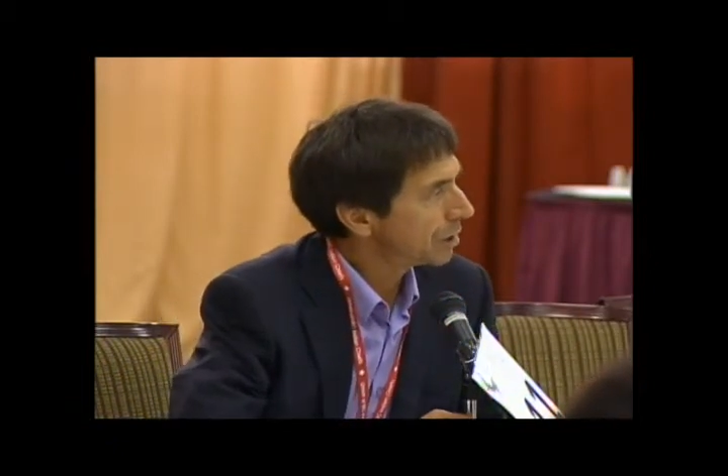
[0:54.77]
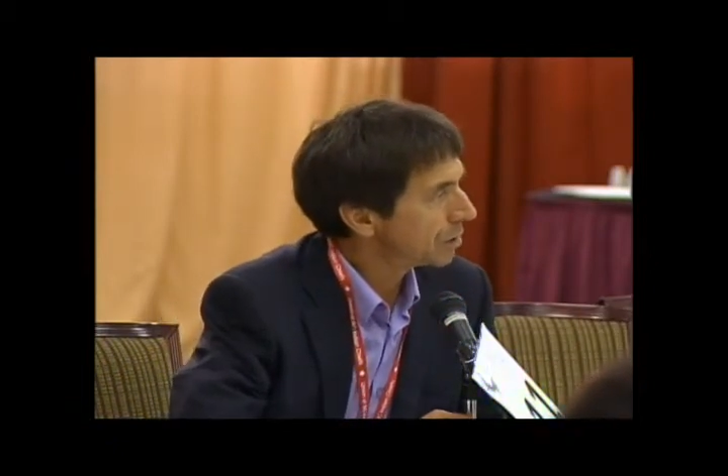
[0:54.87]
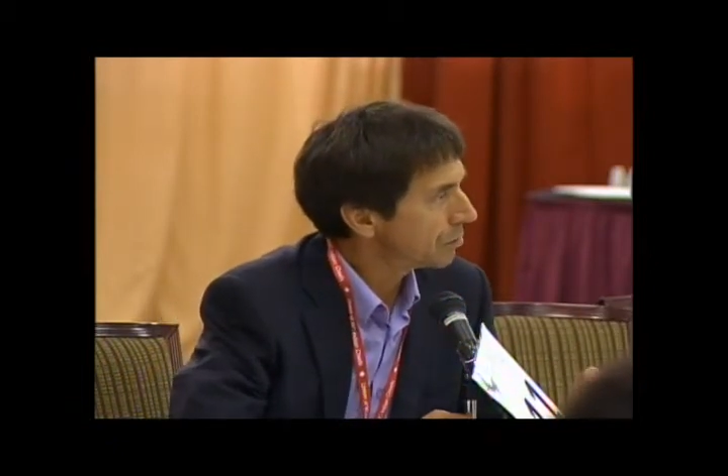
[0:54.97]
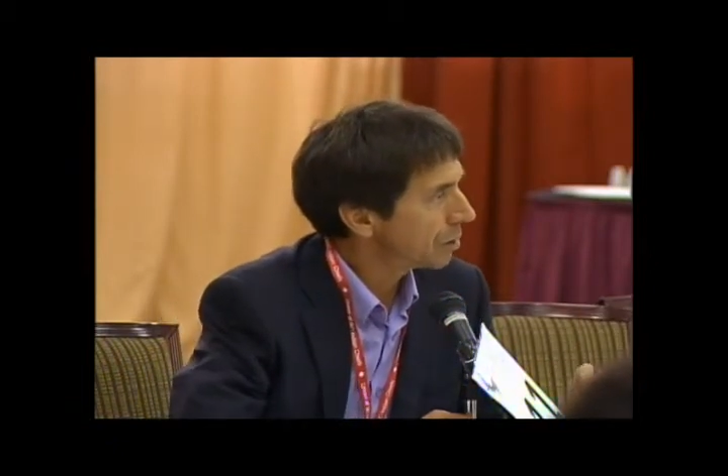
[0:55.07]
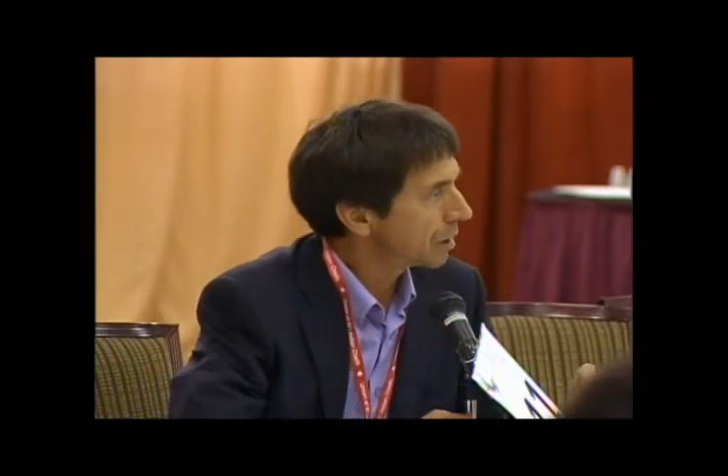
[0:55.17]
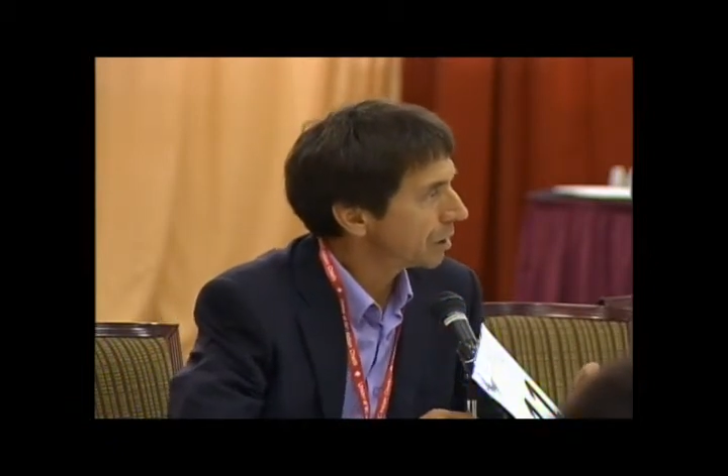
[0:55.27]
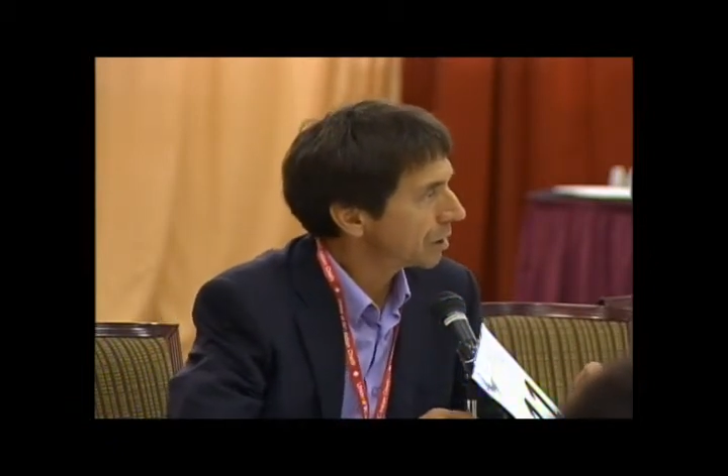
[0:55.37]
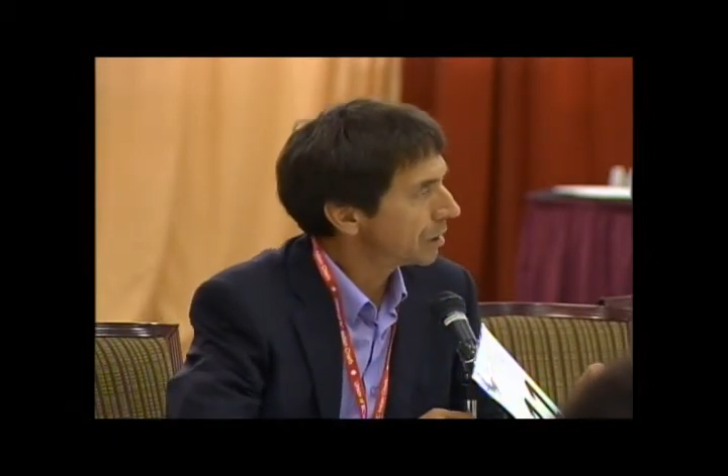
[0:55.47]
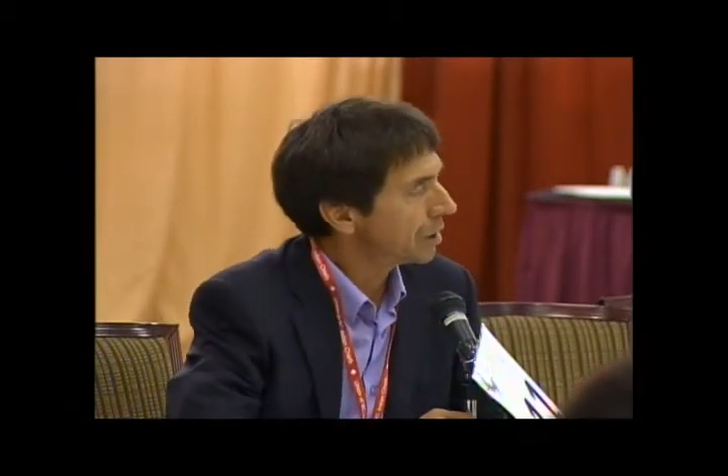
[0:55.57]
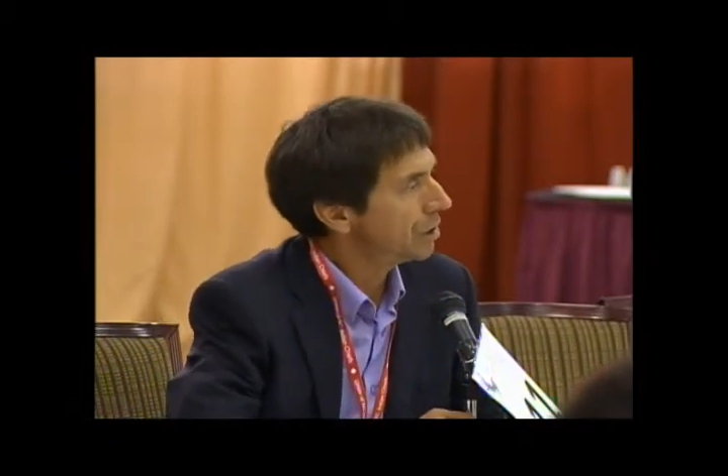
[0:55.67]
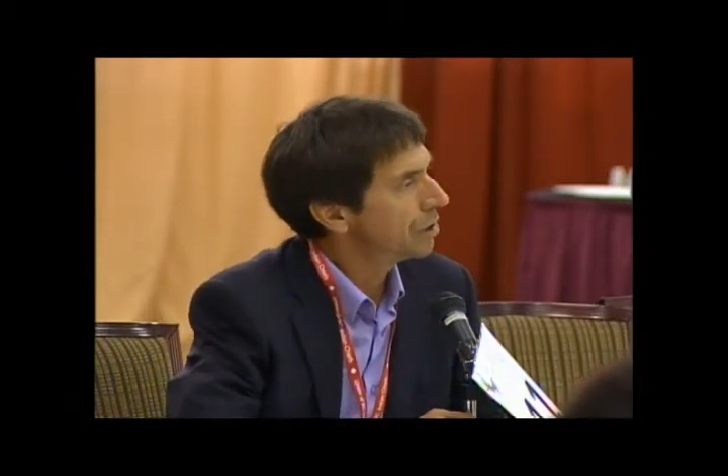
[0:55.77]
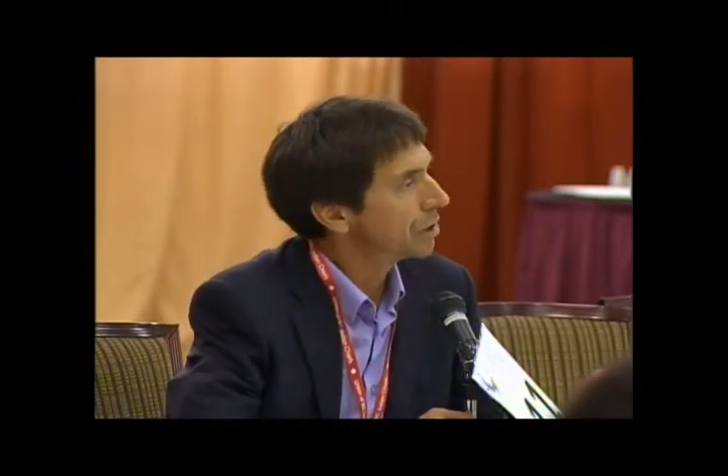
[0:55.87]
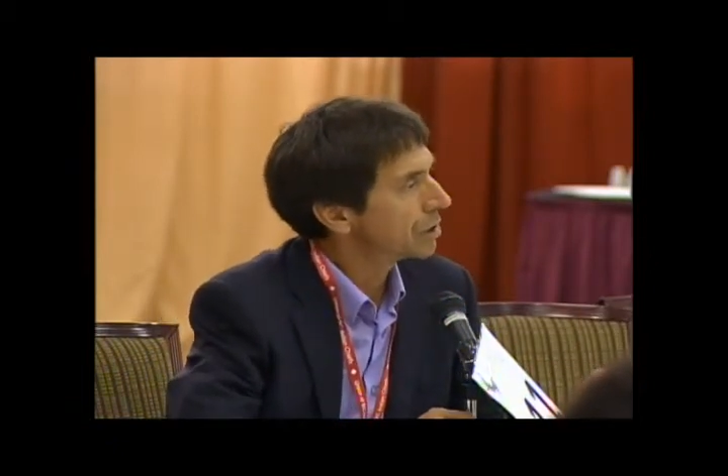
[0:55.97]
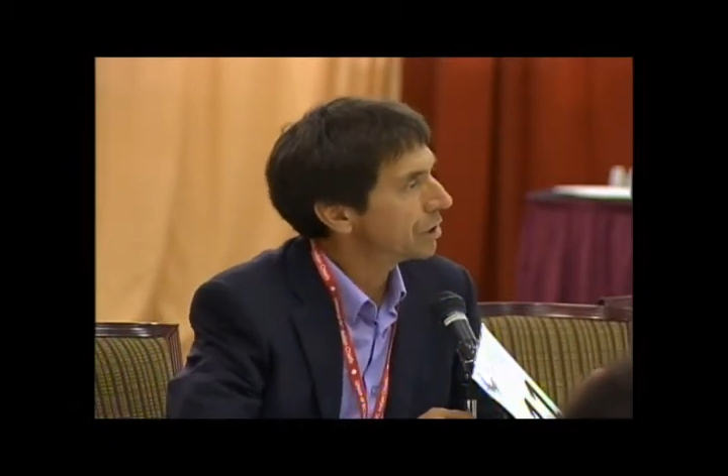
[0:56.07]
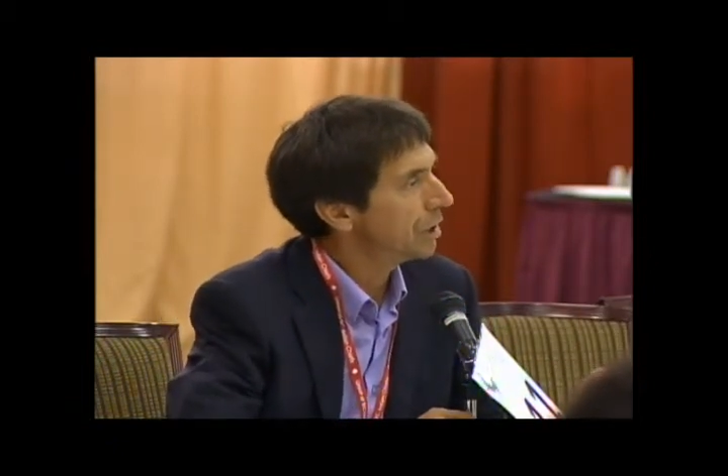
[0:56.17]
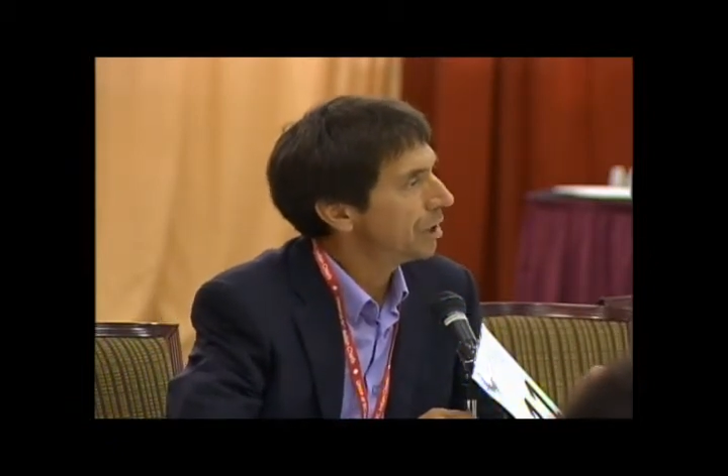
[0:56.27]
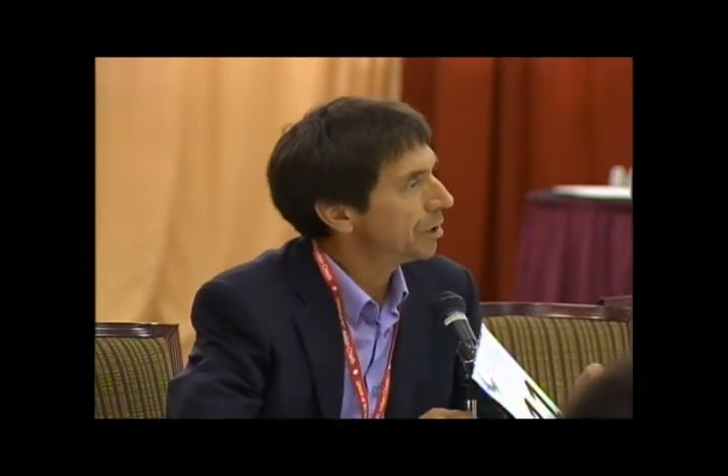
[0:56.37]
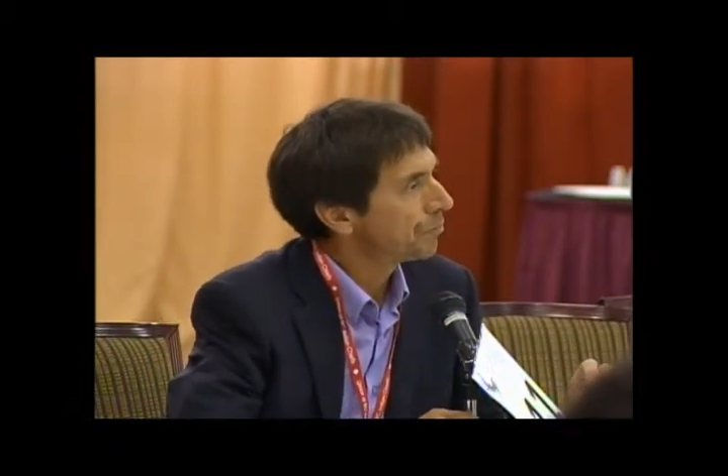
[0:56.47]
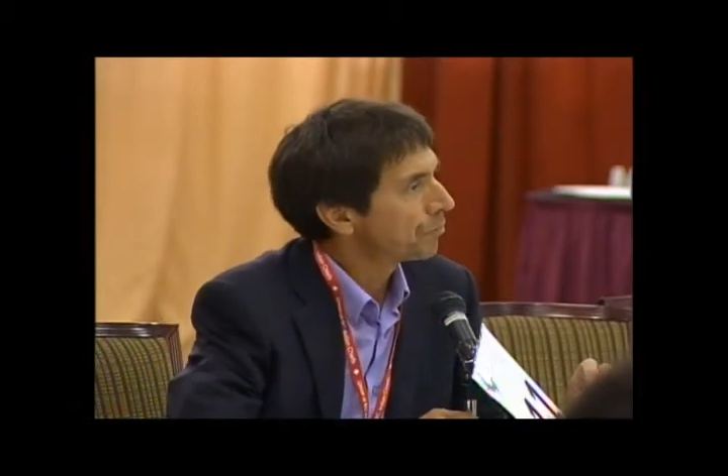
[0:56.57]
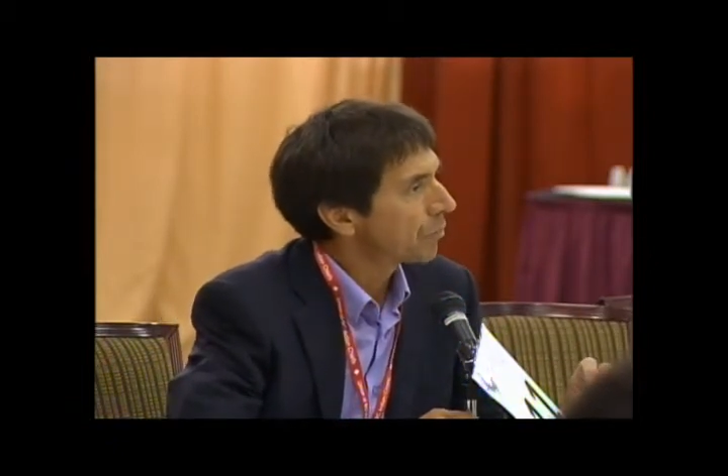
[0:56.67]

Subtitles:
because we continue to see